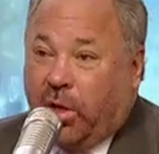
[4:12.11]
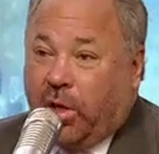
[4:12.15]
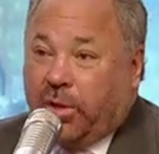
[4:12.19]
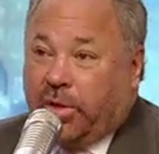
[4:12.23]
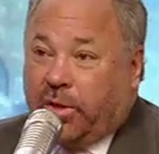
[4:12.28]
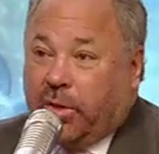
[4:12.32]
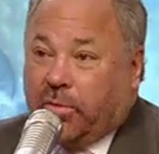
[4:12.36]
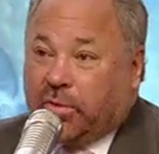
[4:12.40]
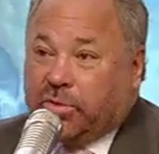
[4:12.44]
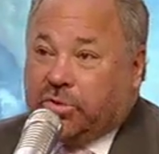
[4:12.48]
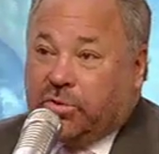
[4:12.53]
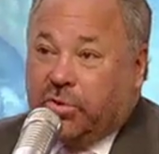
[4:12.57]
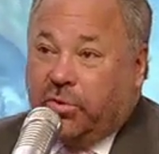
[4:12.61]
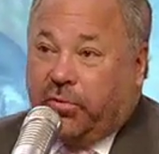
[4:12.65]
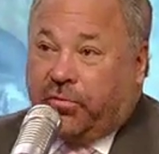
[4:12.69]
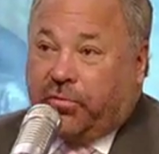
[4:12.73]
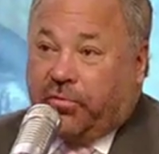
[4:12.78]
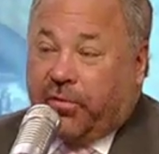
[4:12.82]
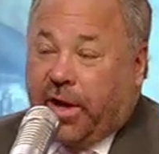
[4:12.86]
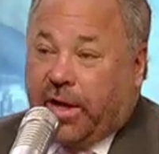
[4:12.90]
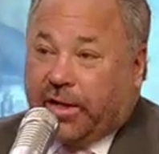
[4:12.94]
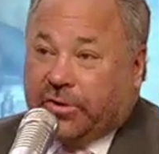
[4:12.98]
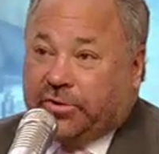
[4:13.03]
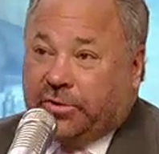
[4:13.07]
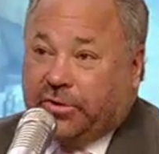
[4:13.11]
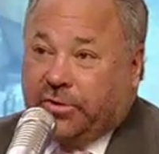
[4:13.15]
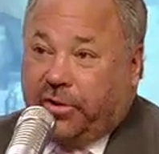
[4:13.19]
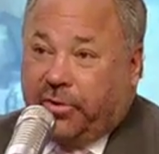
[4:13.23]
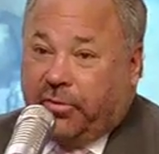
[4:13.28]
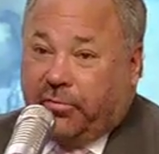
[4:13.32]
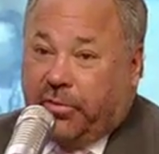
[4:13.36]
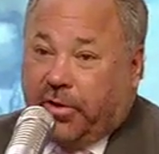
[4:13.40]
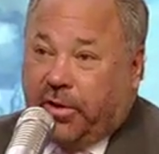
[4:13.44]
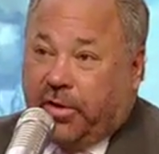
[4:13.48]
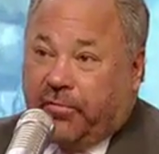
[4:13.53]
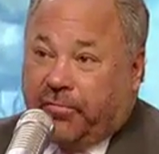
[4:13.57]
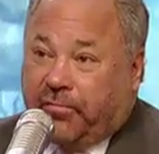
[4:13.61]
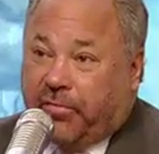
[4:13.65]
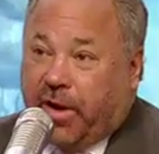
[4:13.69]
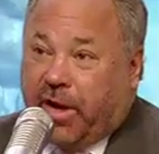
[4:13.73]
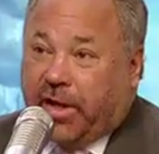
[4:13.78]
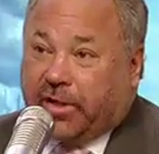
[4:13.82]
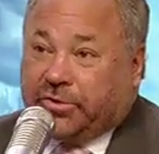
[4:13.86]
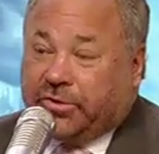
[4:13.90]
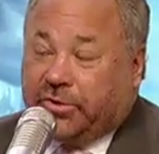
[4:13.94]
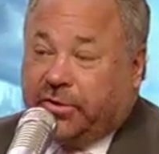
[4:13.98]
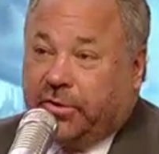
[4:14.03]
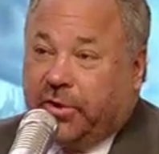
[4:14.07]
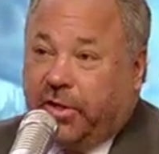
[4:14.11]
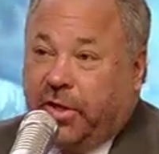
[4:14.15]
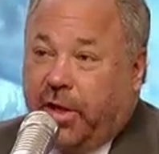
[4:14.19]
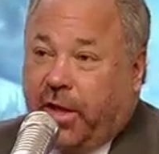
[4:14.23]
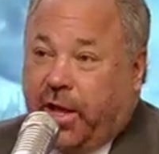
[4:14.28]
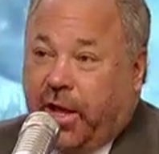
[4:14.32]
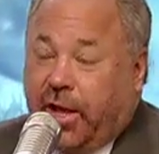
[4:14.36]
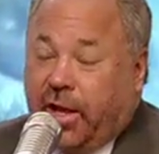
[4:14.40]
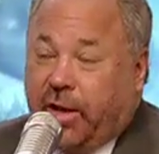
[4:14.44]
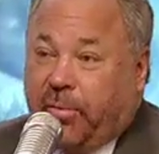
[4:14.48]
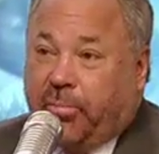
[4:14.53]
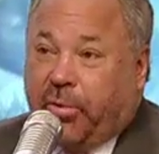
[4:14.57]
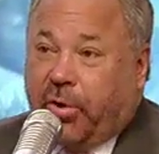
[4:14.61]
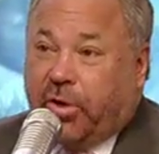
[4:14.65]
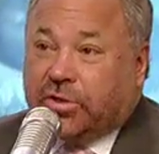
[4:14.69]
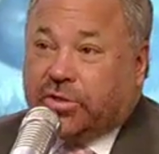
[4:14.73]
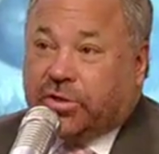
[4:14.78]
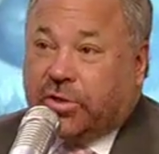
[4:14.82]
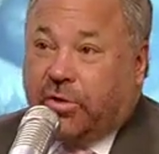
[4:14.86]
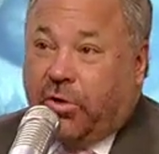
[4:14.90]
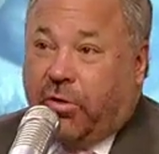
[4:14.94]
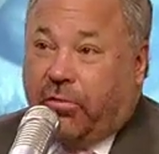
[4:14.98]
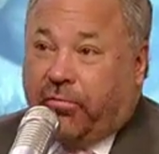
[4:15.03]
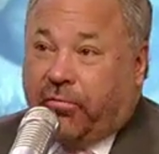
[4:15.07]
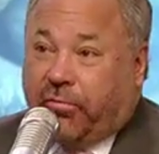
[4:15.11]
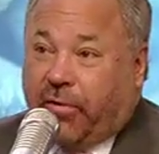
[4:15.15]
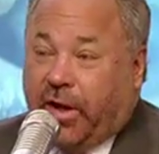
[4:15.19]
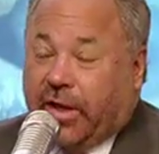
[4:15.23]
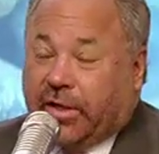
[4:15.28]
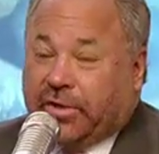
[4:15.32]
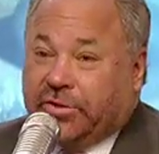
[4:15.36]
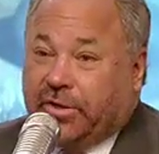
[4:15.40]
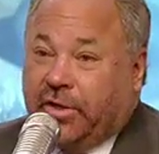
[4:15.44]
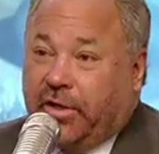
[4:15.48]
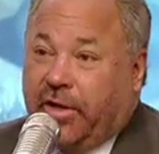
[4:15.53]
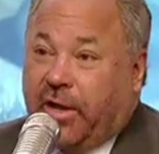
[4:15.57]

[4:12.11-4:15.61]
There was two fractions, the Arena fraction and the Persico fraction,